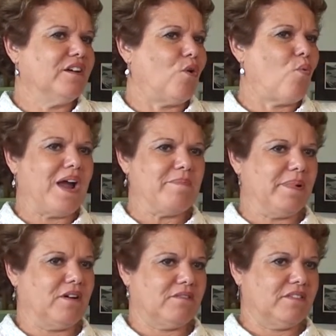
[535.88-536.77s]
a
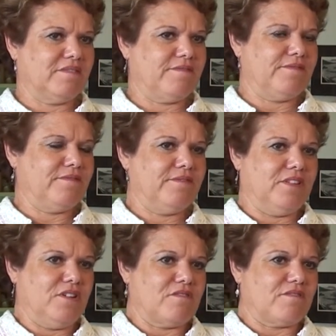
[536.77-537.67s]
wipeout of
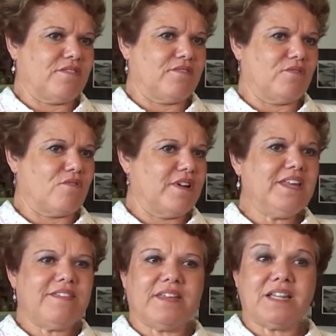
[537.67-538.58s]
the earth or
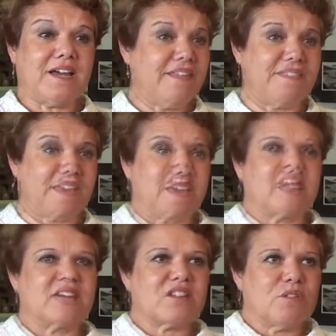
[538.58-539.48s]
anything like that.
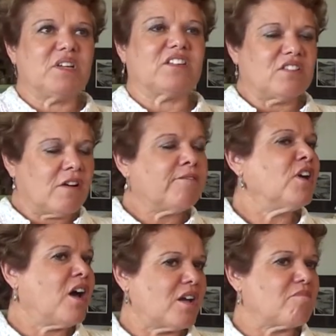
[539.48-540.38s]
It's going to be a tough
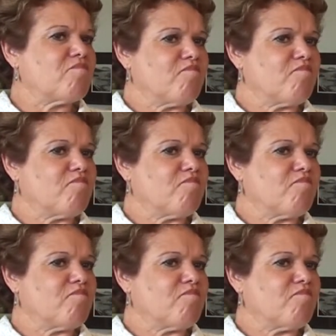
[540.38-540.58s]
time.